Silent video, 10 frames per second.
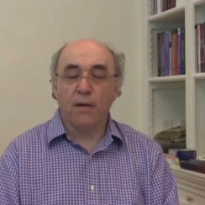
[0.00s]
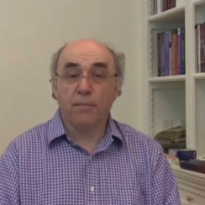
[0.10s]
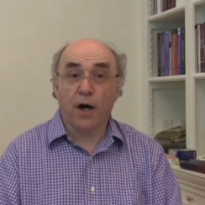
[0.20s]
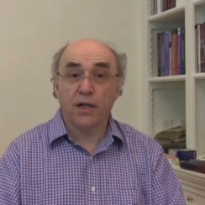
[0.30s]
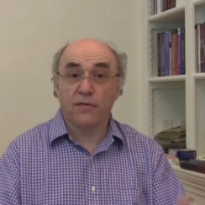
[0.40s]

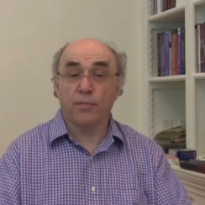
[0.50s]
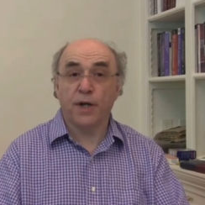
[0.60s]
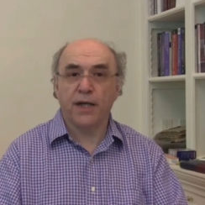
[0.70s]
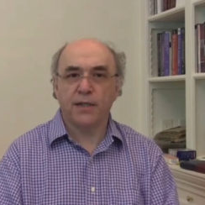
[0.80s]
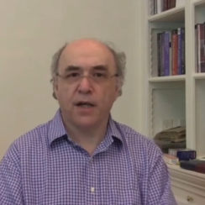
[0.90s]
part of your
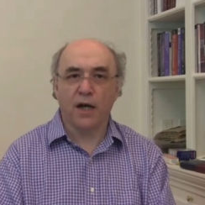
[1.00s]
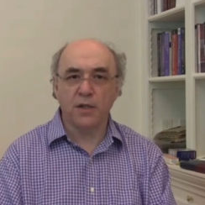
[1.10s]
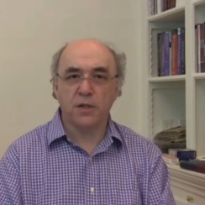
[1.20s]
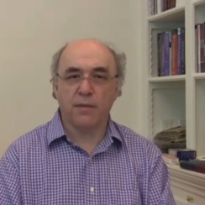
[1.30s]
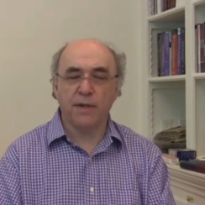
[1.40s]
brain
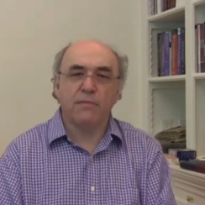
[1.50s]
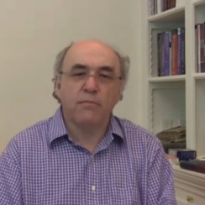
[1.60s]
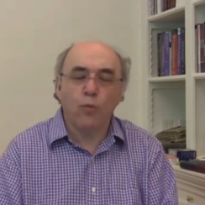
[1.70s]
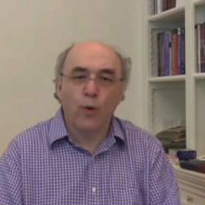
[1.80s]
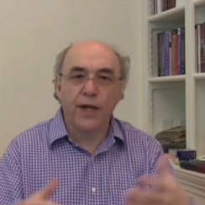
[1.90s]
does. I mean,
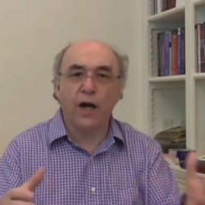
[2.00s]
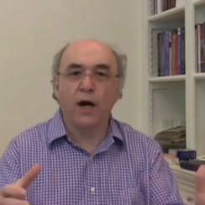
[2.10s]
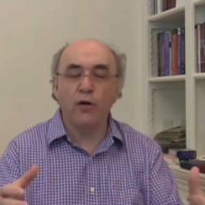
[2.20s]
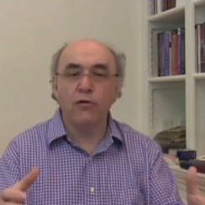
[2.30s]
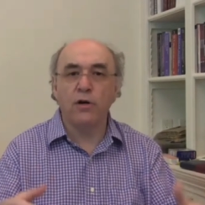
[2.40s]
we
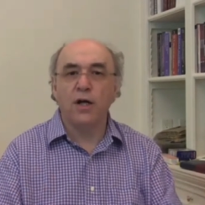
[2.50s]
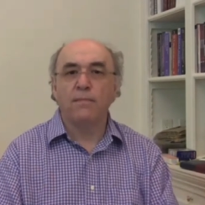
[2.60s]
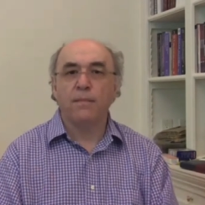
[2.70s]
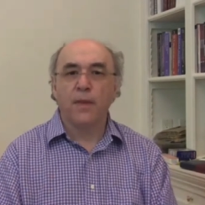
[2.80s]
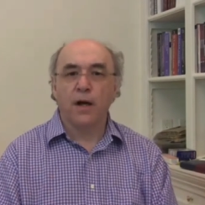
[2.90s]
know
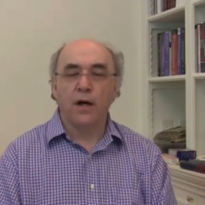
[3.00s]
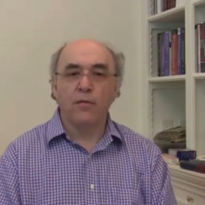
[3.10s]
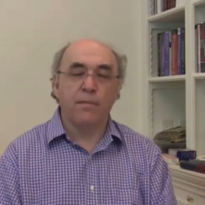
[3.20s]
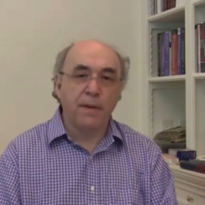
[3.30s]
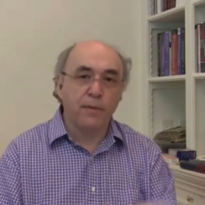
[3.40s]

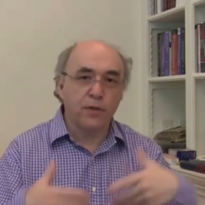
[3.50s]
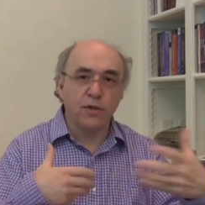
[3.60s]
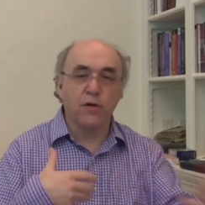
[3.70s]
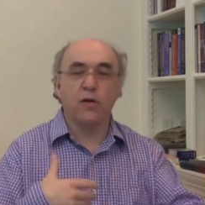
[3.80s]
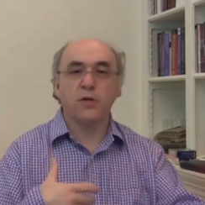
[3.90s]
when people do
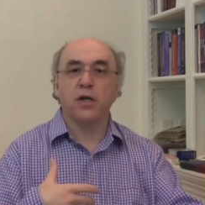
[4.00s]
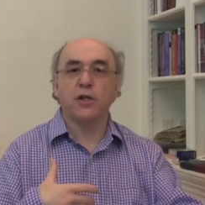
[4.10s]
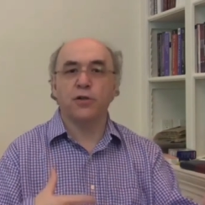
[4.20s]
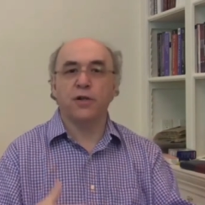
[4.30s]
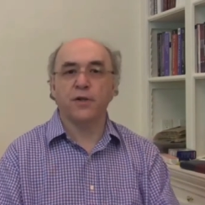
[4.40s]

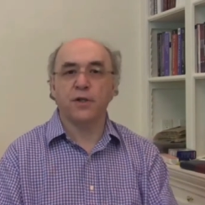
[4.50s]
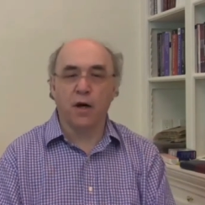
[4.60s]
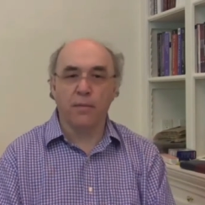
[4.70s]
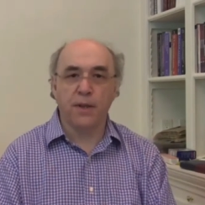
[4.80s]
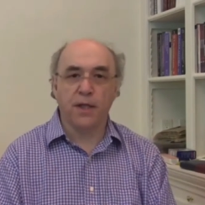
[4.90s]
neurosurgery, for
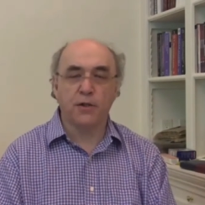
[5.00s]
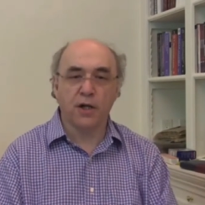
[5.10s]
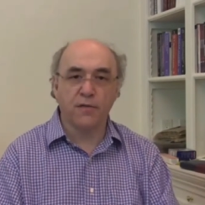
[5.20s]
example, and they're trying to